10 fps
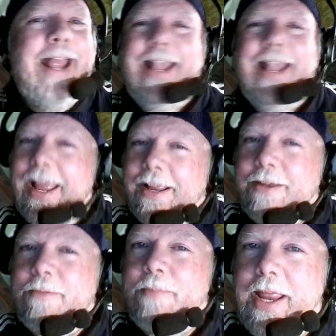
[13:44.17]
and that
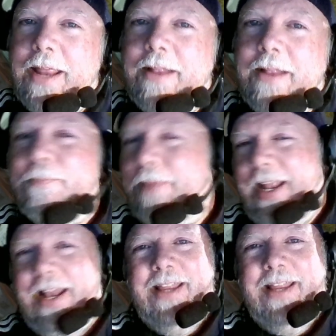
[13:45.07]
could be
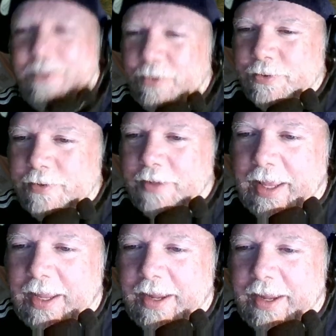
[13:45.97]
in a
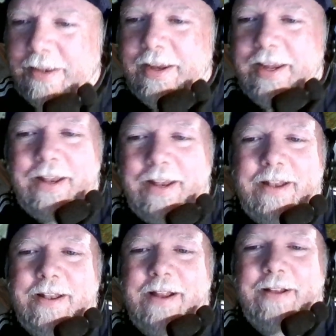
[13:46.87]
hillside,
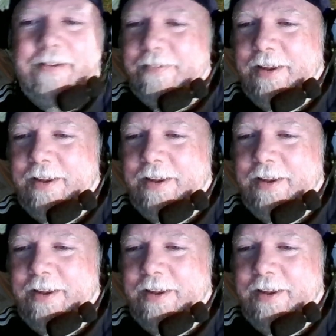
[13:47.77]
in, you